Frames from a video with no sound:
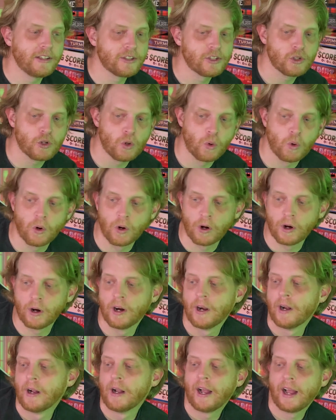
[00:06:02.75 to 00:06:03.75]

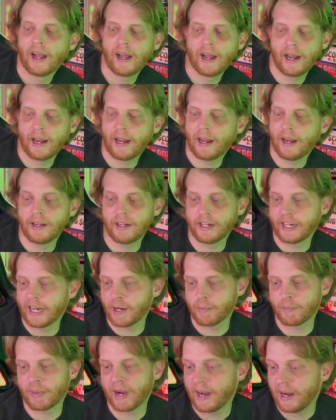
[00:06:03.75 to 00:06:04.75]
in-store, and you
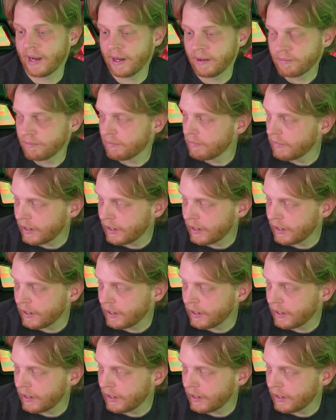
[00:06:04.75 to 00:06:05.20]
can't buy it.